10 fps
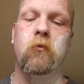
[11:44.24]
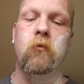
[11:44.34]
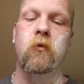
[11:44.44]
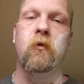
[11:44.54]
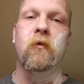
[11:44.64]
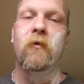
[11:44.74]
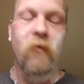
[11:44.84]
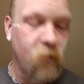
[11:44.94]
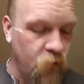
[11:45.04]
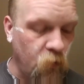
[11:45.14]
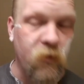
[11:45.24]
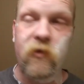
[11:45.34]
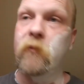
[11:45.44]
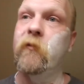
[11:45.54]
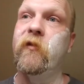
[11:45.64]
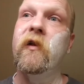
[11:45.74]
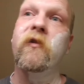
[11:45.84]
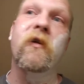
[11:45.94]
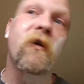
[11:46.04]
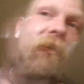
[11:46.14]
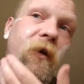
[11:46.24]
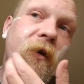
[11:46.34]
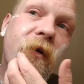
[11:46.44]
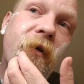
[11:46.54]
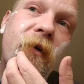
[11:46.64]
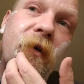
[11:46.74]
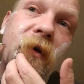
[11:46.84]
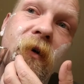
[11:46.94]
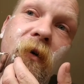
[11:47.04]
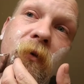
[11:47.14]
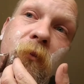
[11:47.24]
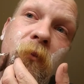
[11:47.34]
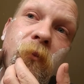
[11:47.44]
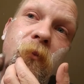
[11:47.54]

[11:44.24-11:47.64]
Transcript: I almost got my finger there. My